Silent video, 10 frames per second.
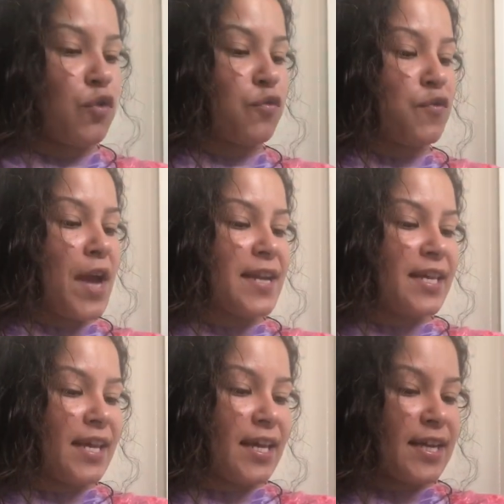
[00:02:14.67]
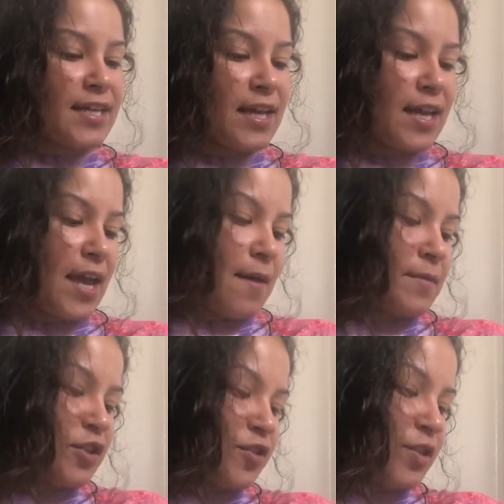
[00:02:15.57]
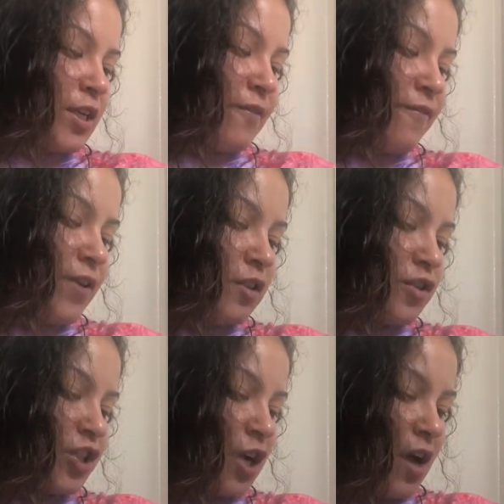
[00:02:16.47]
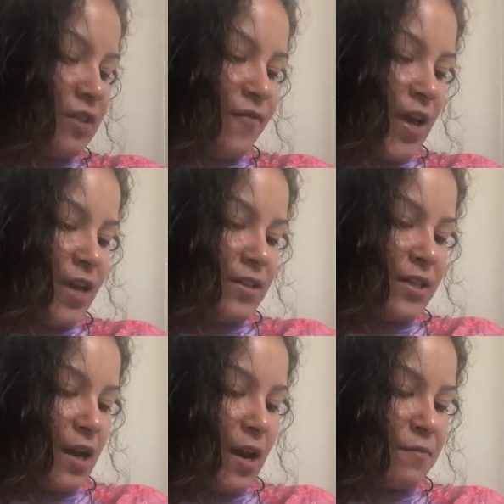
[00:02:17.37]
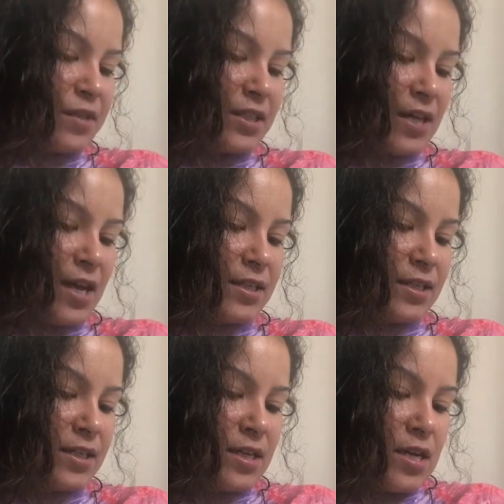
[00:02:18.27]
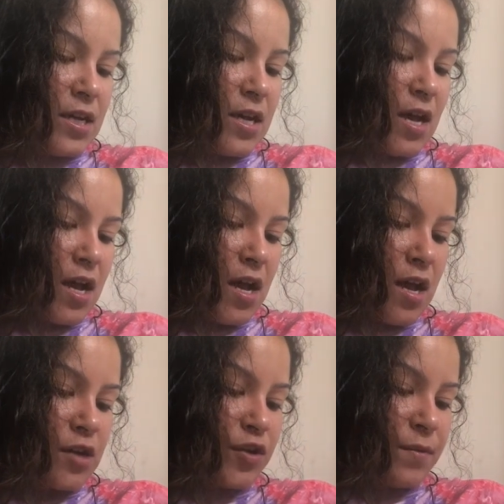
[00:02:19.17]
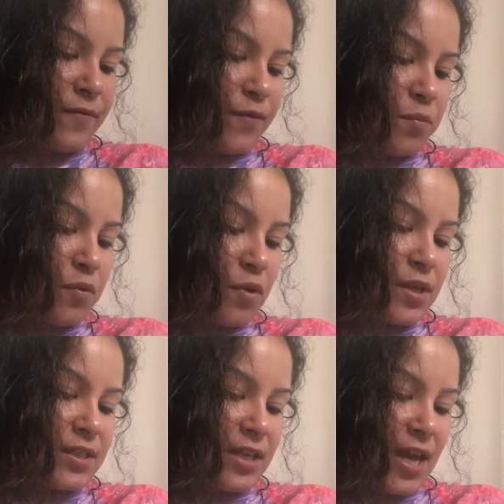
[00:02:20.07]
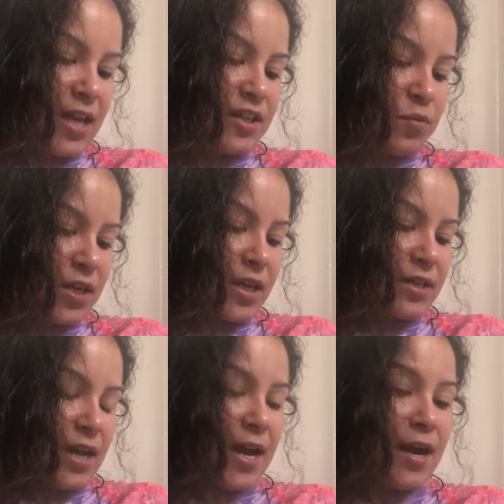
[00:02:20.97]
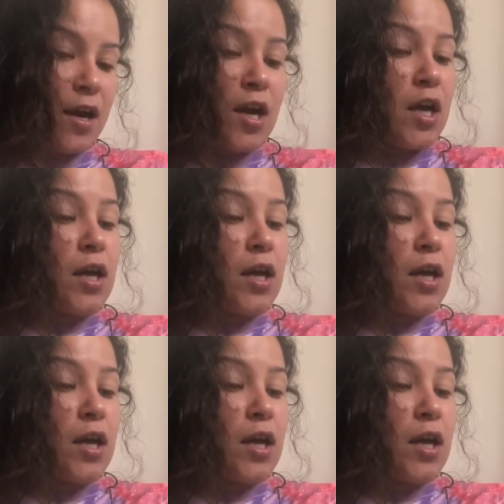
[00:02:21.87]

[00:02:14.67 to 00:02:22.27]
Redken Chemistry Filler Shot Phase Time Reset. Treatment for porous, age, weakened hair.